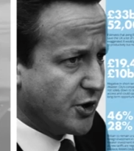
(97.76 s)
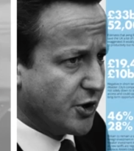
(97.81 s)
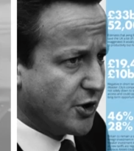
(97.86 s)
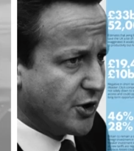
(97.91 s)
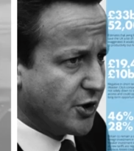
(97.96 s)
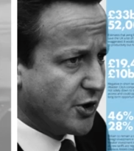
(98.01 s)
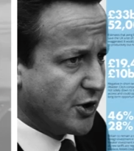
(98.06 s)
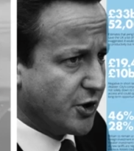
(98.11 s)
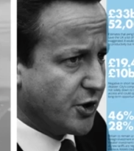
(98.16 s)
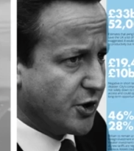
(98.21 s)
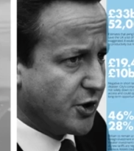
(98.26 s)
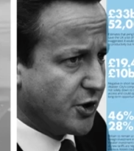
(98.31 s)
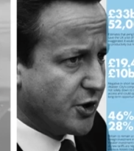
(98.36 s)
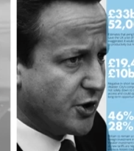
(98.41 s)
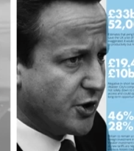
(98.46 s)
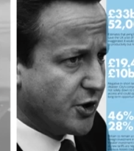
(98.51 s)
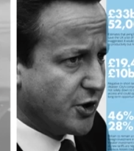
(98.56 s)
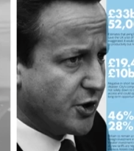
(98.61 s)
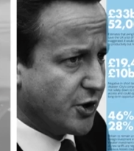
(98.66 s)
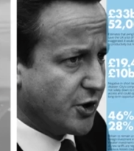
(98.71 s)

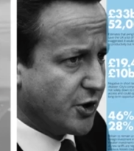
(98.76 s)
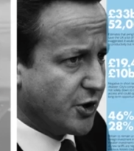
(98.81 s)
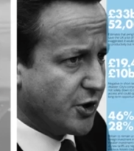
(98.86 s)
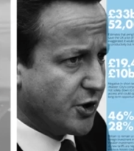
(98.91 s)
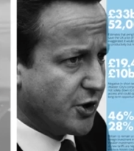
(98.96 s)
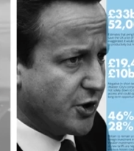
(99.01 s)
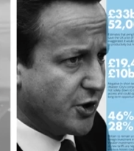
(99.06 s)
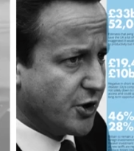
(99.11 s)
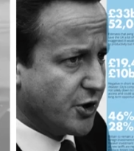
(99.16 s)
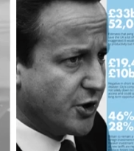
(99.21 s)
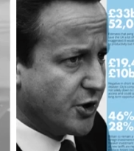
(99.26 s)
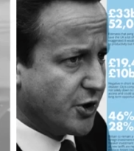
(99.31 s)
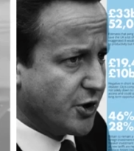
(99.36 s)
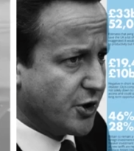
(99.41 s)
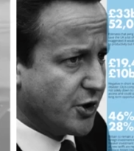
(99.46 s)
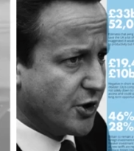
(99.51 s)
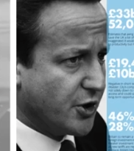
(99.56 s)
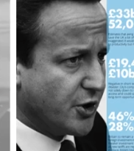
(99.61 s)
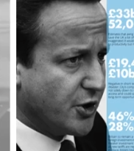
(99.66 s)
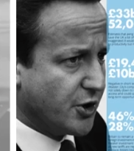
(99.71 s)

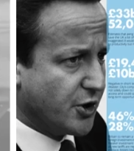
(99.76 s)
Nobody speaks.